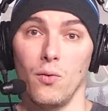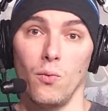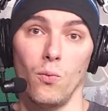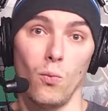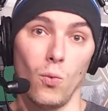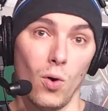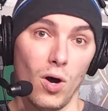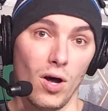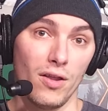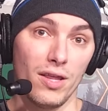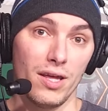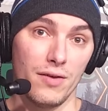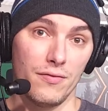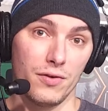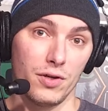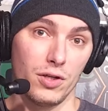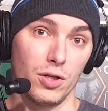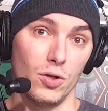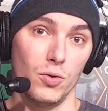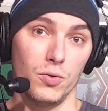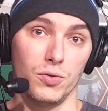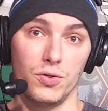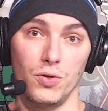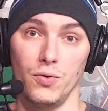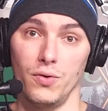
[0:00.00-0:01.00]
While they have a
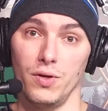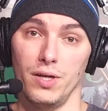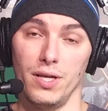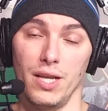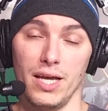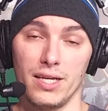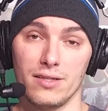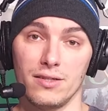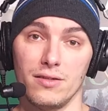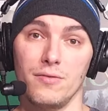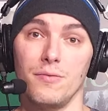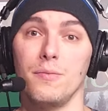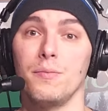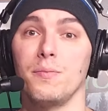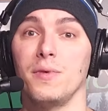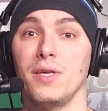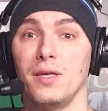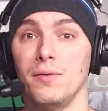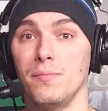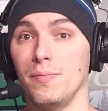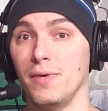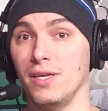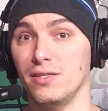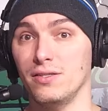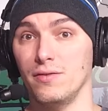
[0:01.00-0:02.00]
cloak token next to them,
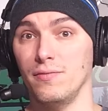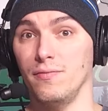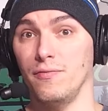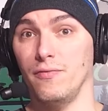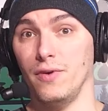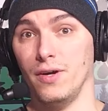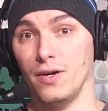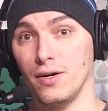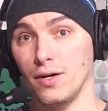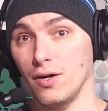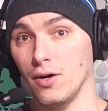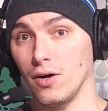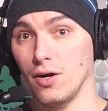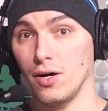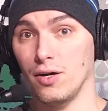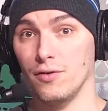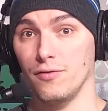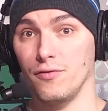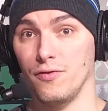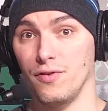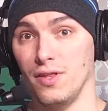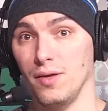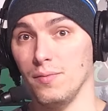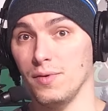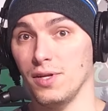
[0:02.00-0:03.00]
it makes it very hard
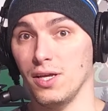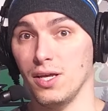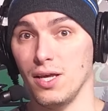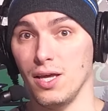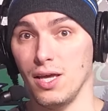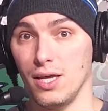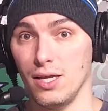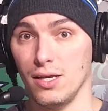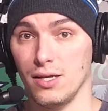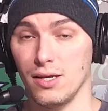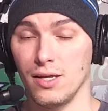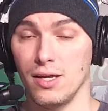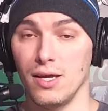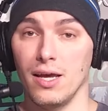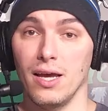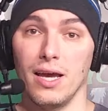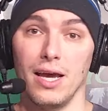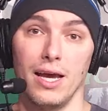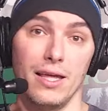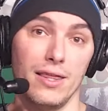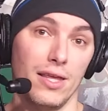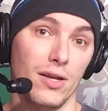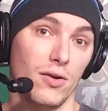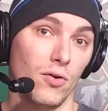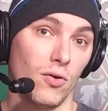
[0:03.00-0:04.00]
for them to hit,
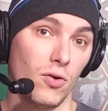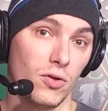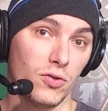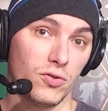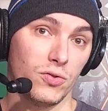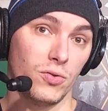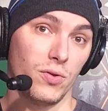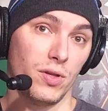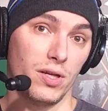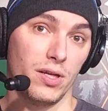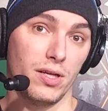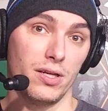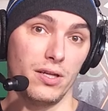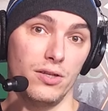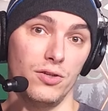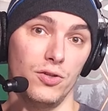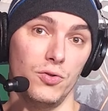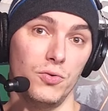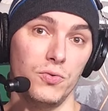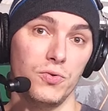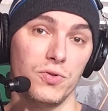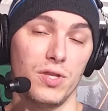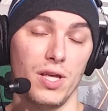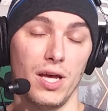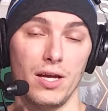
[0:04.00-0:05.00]
and then also they can
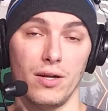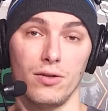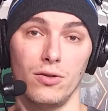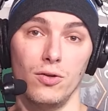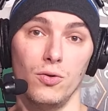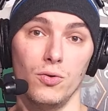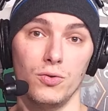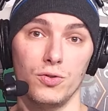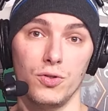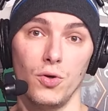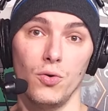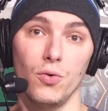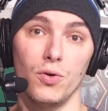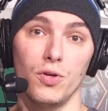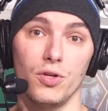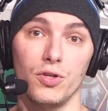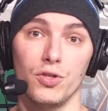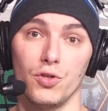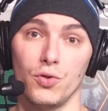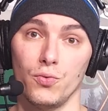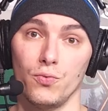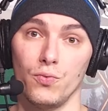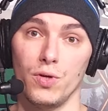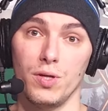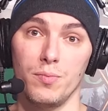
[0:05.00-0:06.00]
use that cloak token
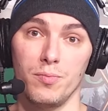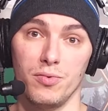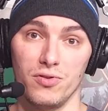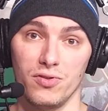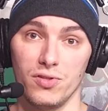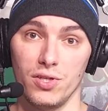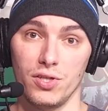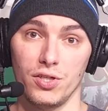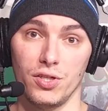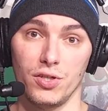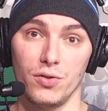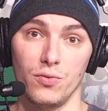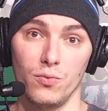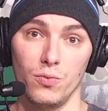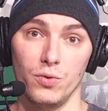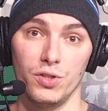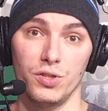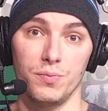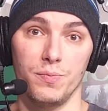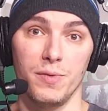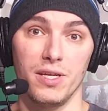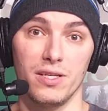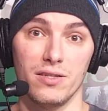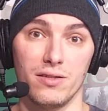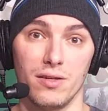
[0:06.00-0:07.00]
to reposition, which
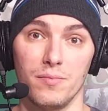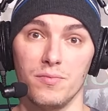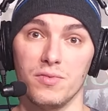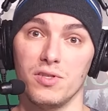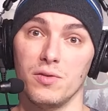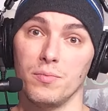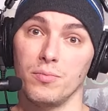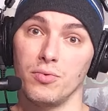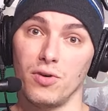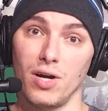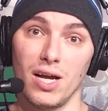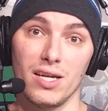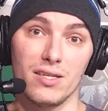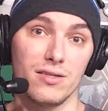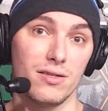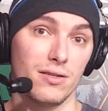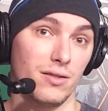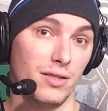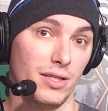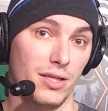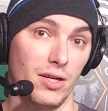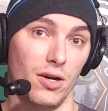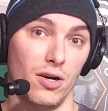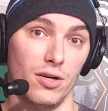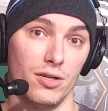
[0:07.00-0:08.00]
makes them
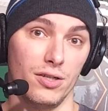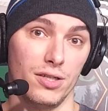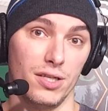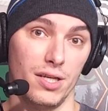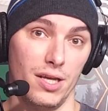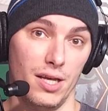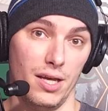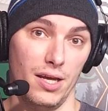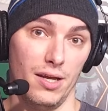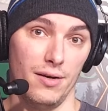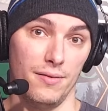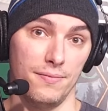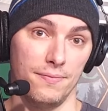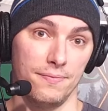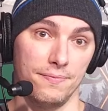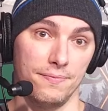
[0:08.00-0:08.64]
surprisingly hard to hit.